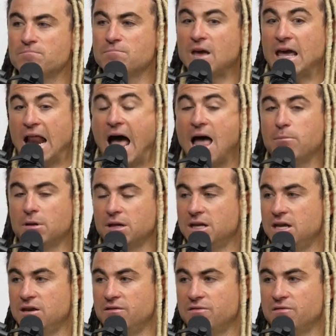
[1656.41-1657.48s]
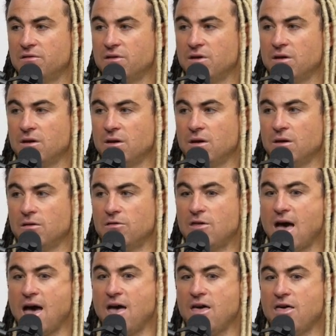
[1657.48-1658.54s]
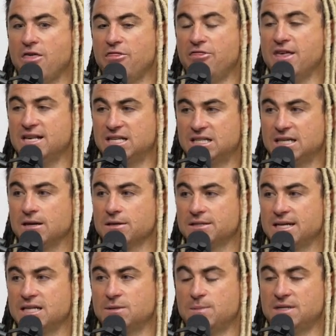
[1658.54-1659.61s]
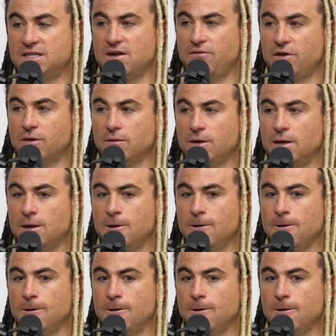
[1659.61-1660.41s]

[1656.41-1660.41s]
And I believe that this skill set specifically